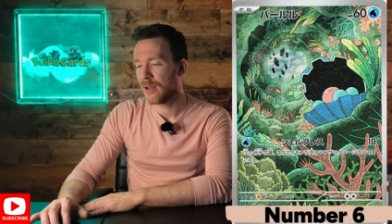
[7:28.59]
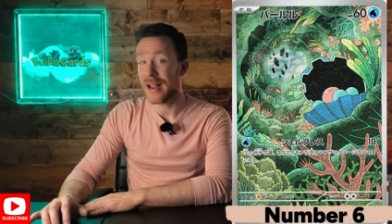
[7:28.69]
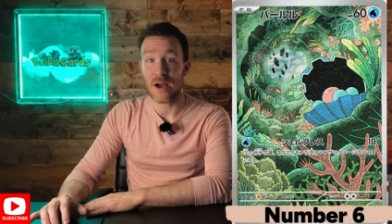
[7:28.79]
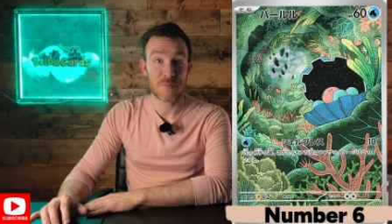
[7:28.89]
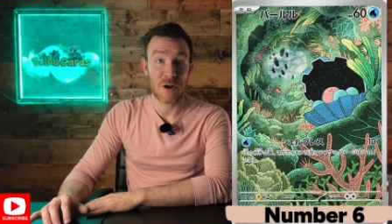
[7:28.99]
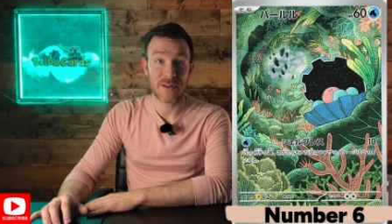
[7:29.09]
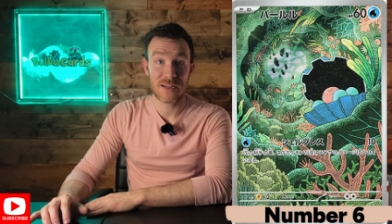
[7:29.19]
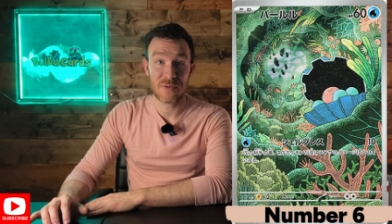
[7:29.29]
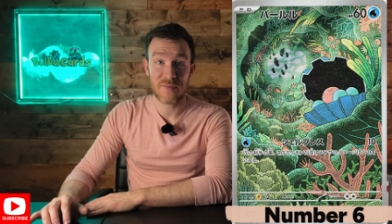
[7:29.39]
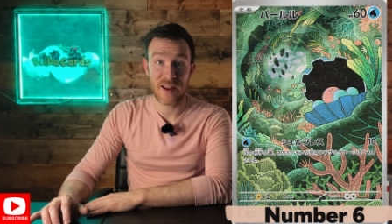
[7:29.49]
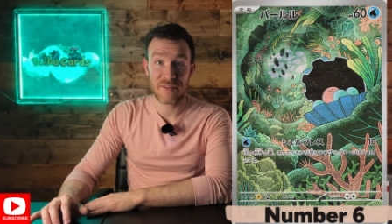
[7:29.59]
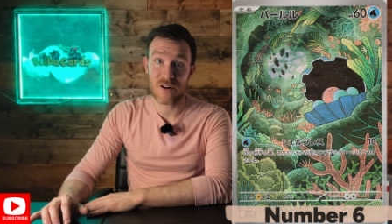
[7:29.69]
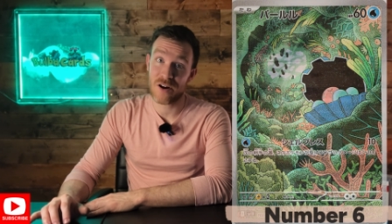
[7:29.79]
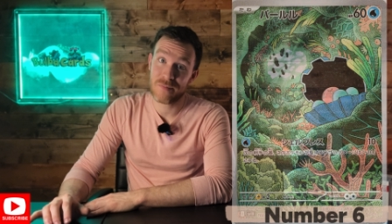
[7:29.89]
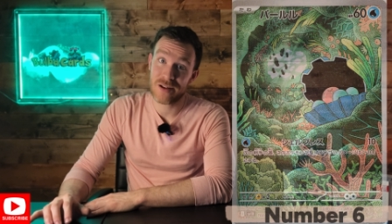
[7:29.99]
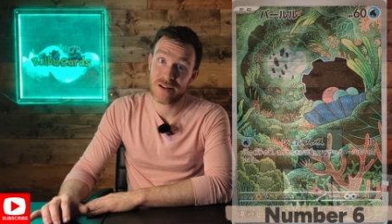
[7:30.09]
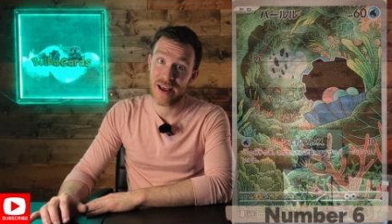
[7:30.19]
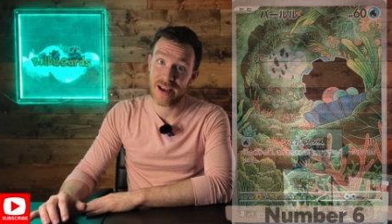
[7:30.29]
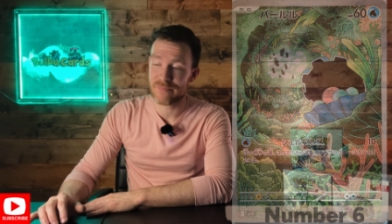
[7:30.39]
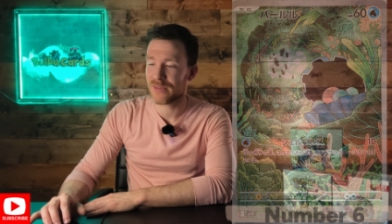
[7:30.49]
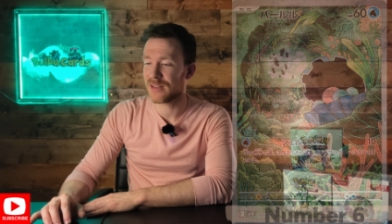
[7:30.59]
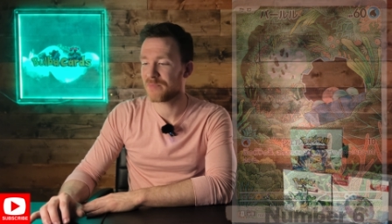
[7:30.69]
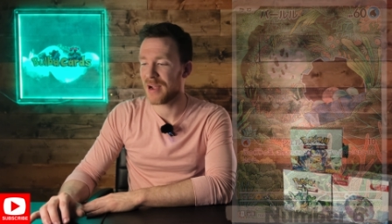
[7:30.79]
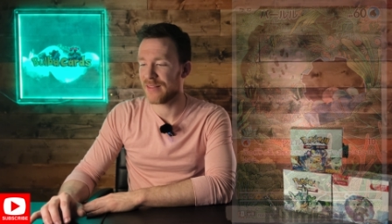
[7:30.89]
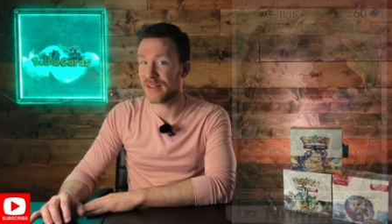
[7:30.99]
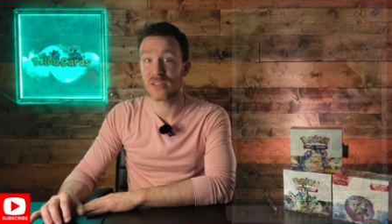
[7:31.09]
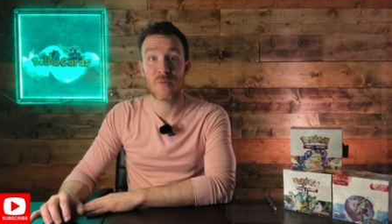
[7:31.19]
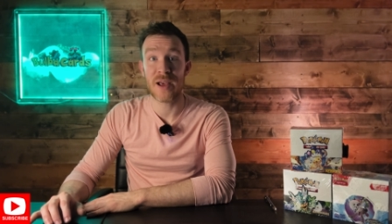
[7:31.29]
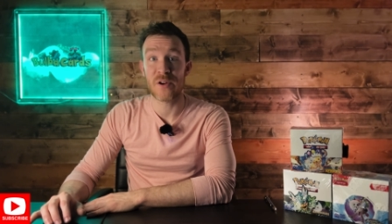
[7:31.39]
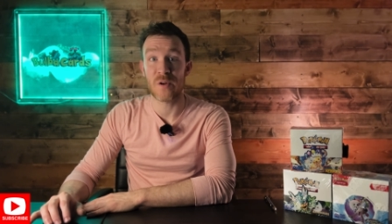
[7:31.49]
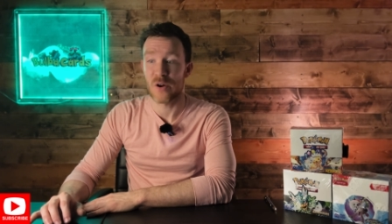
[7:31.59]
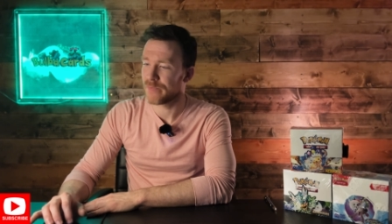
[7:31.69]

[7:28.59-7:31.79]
Now, it's probably someone's favorite card, but hey, this is my list. Go make your own.